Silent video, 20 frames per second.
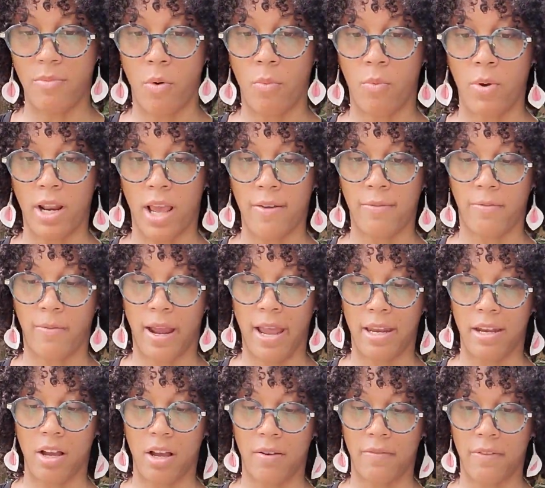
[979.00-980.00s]
what I've
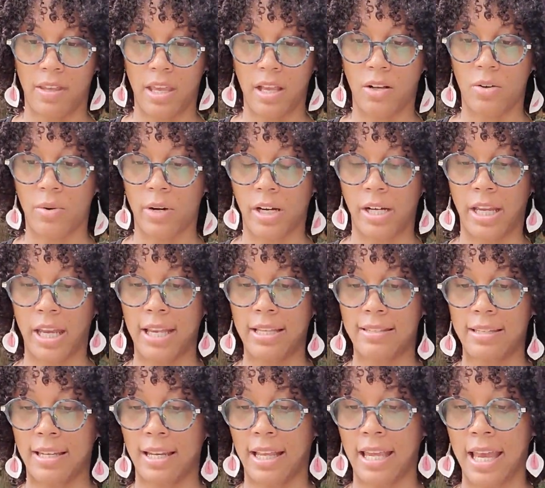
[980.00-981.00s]
read of the
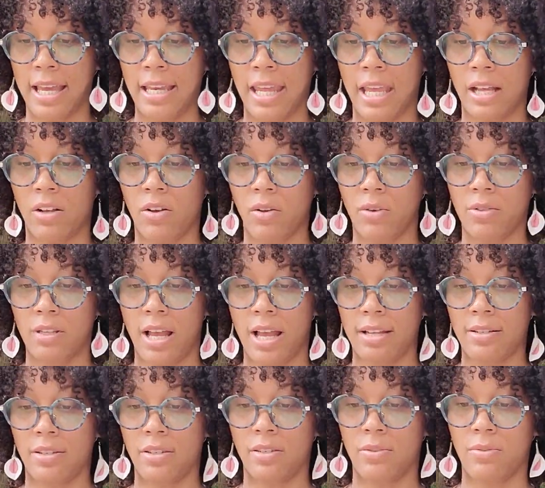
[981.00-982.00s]
Aquarius. And again, it goes
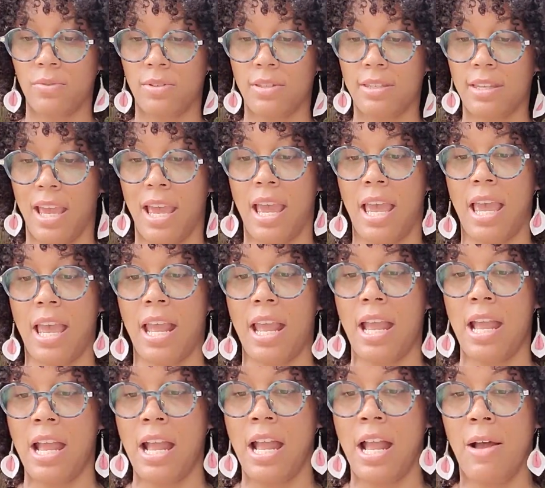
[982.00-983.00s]
on to say
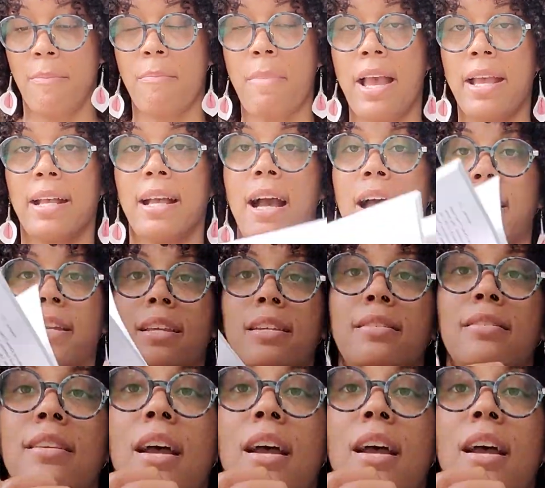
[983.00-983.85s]
my goddess